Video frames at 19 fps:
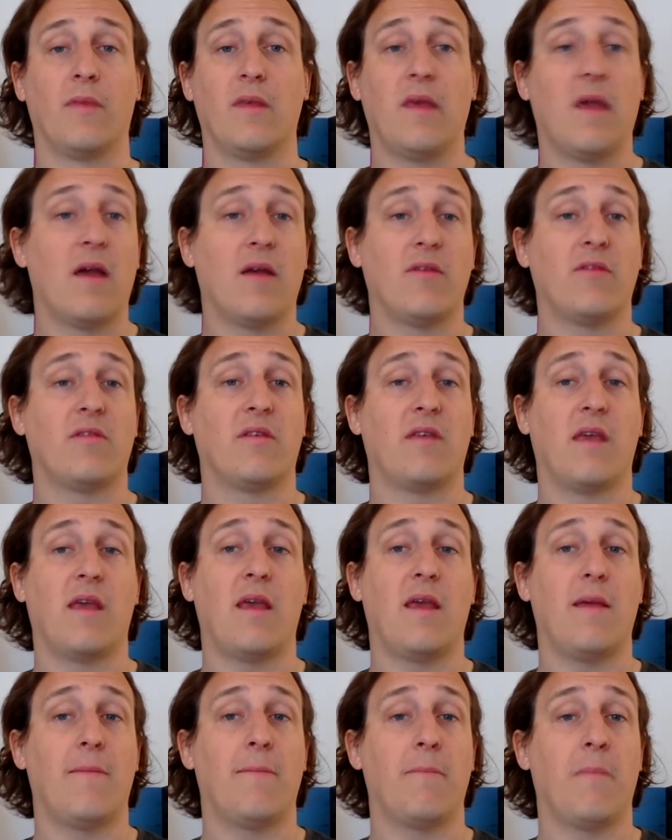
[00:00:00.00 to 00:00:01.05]
Yes,
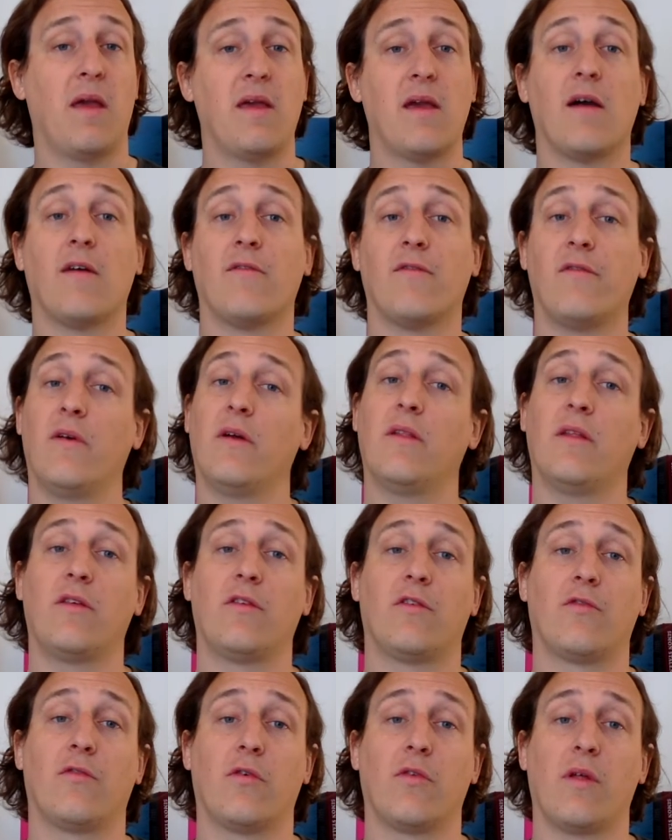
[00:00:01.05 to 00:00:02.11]
he may have
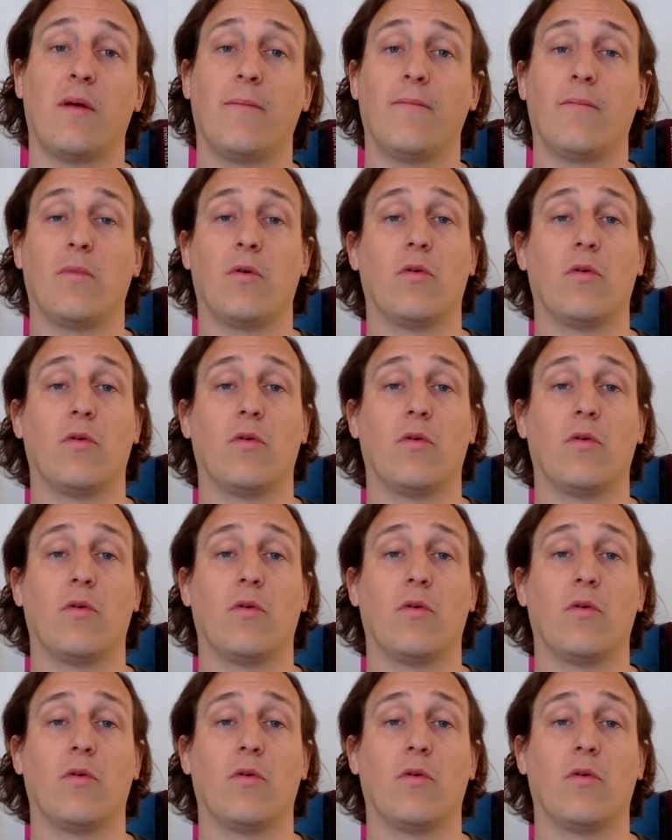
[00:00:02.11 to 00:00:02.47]
feelings for them,